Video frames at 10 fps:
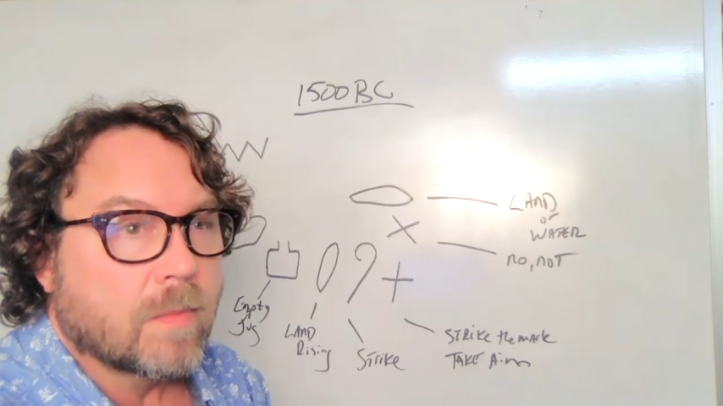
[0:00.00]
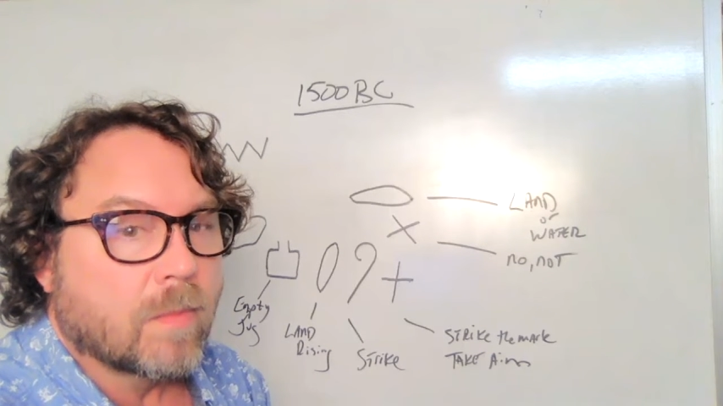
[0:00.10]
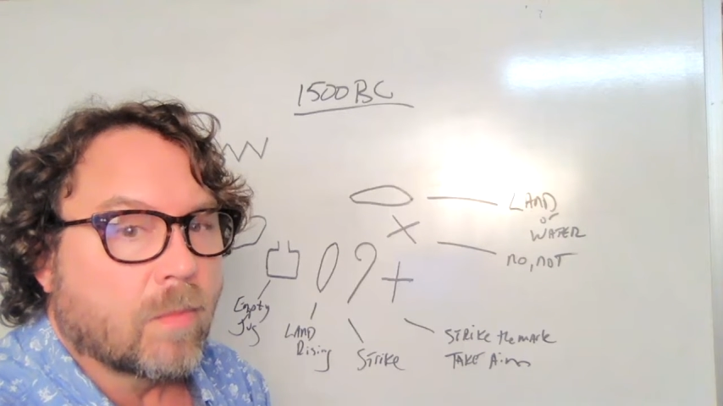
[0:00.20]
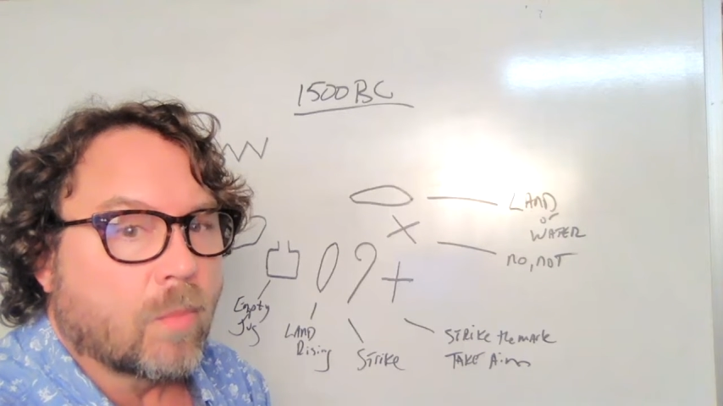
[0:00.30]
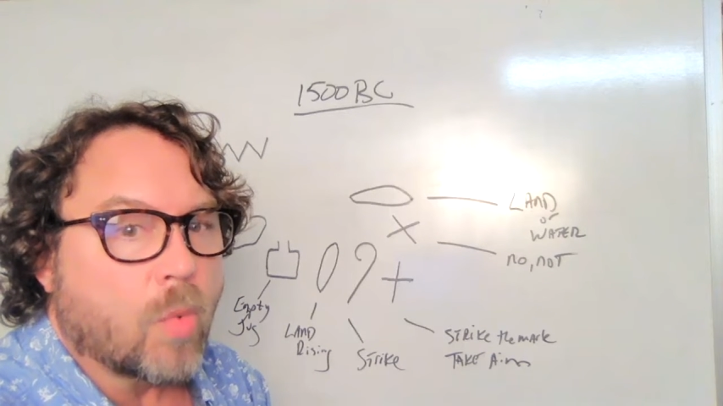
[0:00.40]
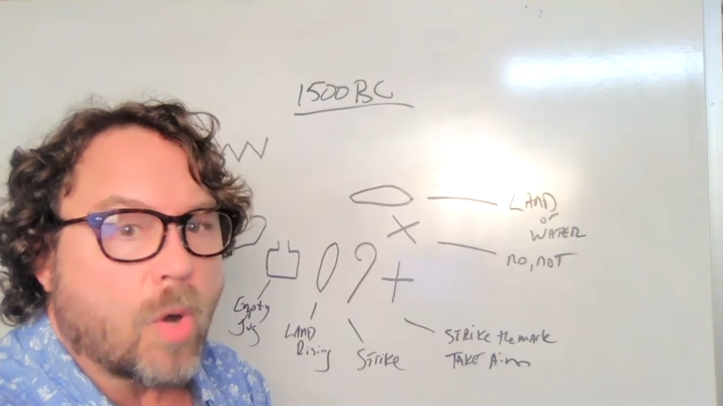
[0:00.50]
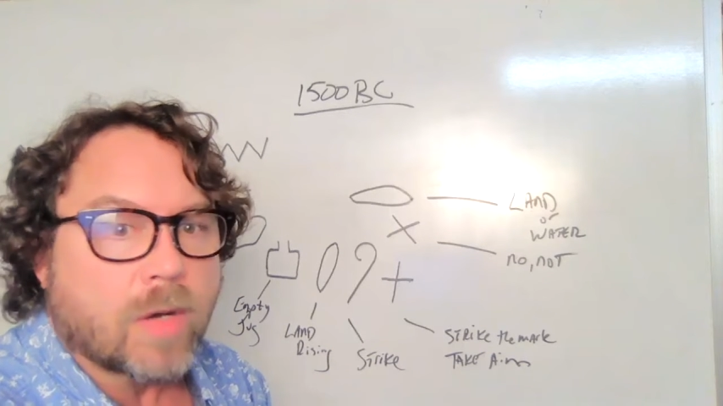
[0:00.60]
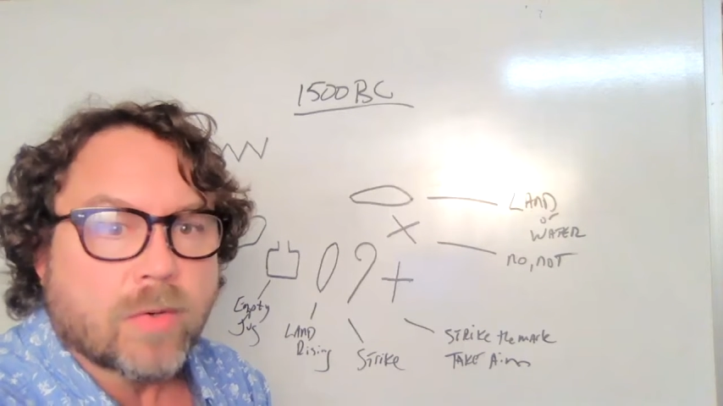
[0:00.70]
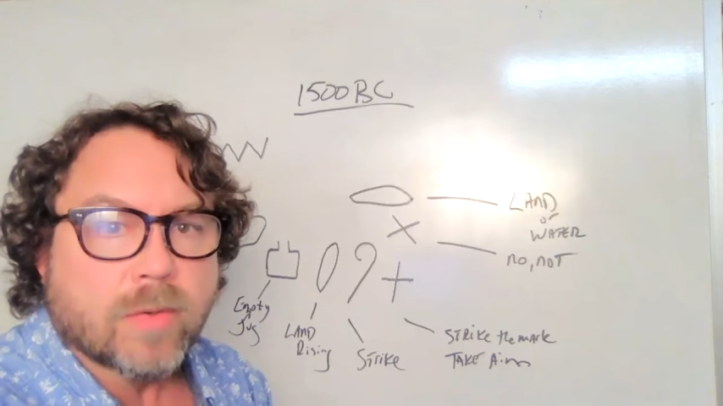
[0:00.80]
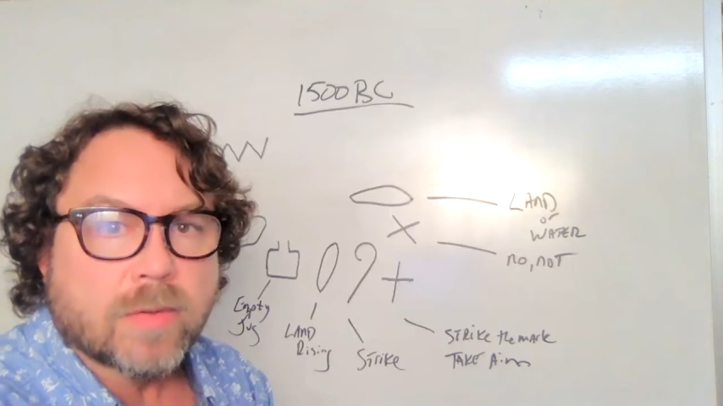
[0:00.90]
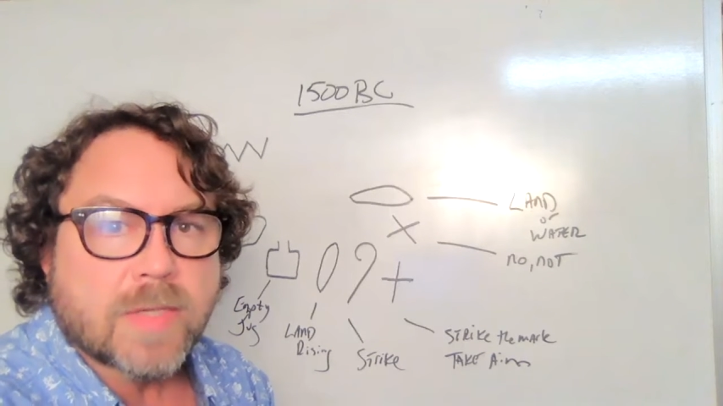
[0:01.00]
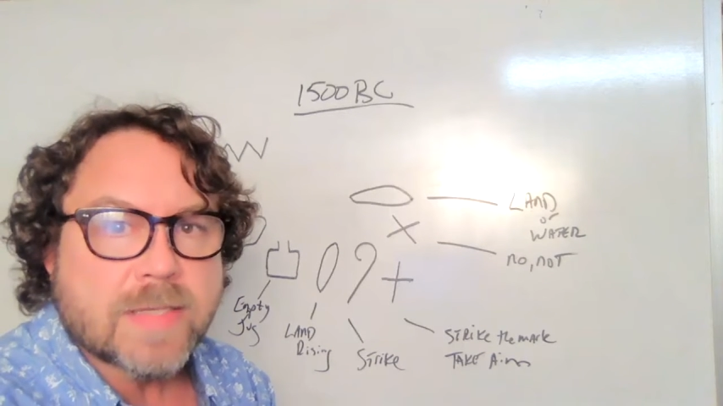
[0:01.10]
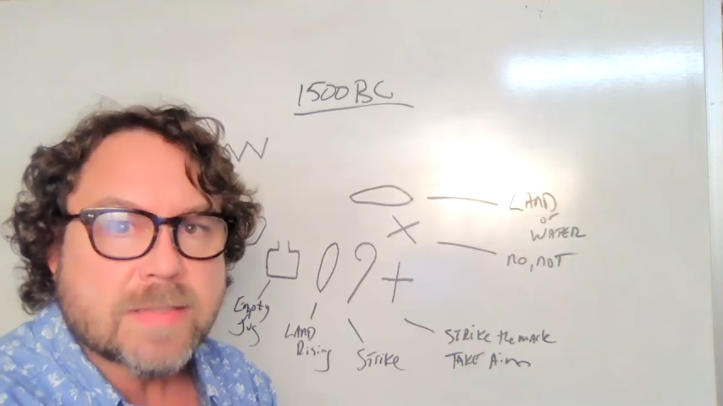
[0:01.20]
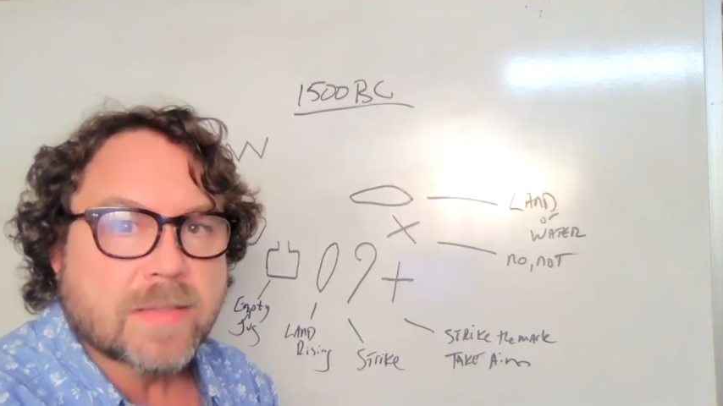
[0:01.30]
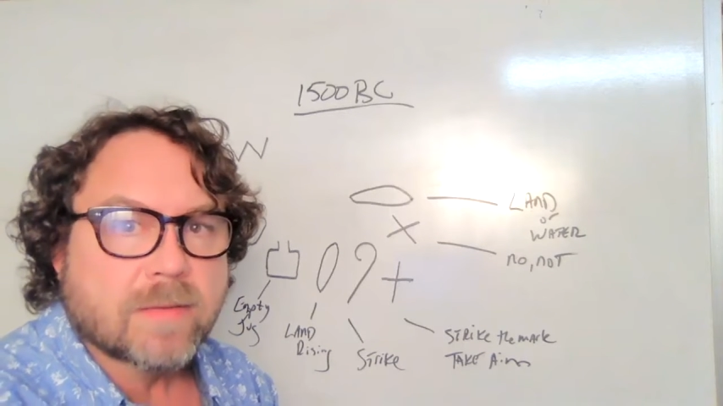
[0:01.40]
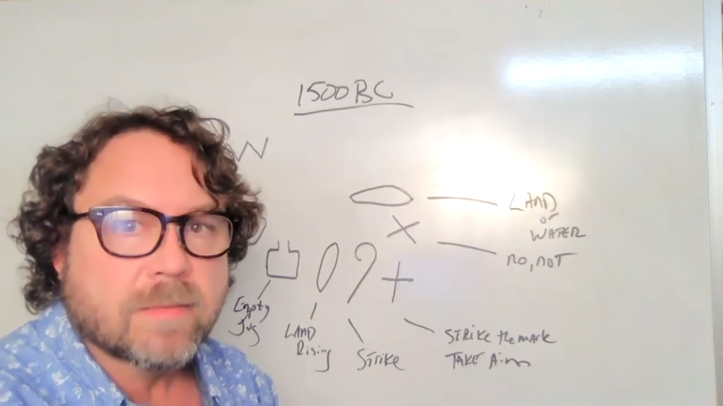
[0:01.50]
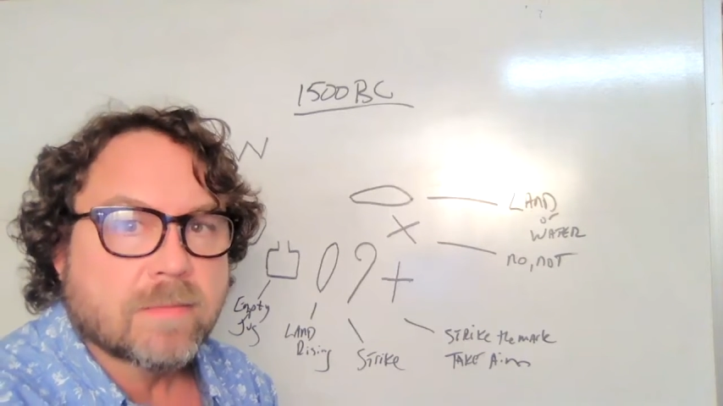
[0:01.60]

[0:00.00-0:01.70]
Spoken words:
water doesn't